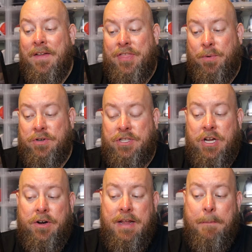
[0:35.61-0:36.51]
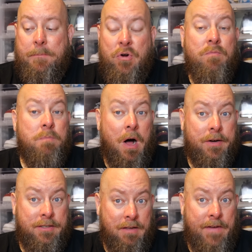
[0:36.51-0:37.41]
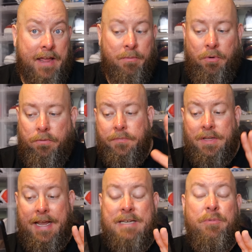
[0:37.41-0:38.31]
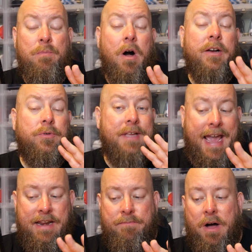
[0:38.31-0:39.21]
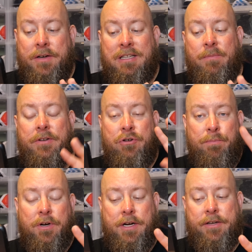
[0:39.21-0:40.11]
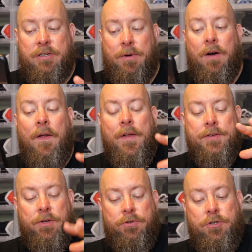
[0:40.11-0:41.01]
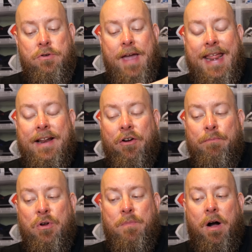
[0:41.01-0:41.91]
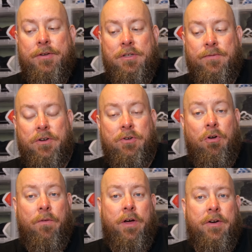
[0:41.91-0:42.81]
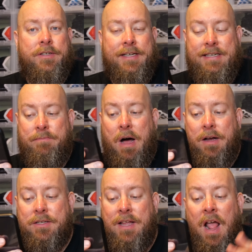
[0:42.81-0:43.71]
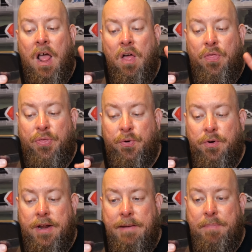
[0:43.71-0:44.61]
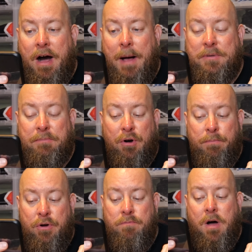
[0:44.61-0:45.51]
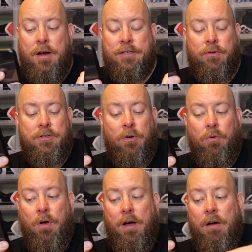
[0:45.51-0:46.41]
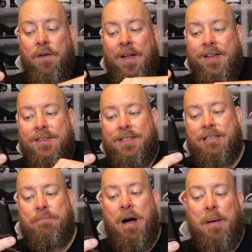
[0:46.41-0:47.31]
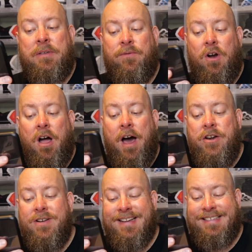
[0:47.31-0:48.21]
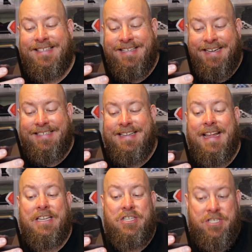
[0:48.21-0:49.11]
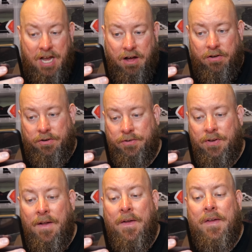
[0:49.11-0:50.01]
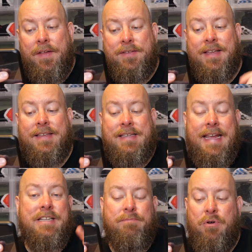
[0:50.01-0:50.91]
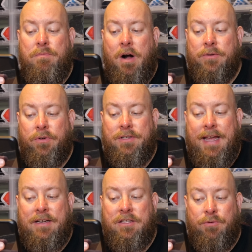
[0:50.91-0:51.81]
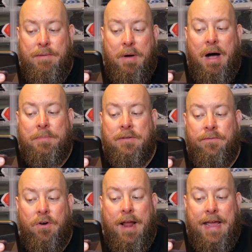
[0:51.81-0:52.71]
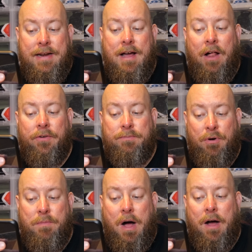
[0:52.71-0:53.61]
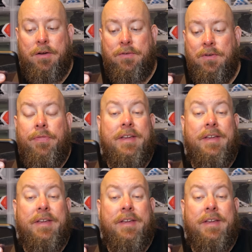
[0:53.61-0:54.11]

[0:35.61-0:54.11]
There was 30 boom boxes available. Each boom box was 80 bucks, limited two per customer. So two 80 dollars boom boxes for a total of 160 bucks three pops per boom box, so a total of six pops for $160. It says each boom box will contain three pops for $80 per box.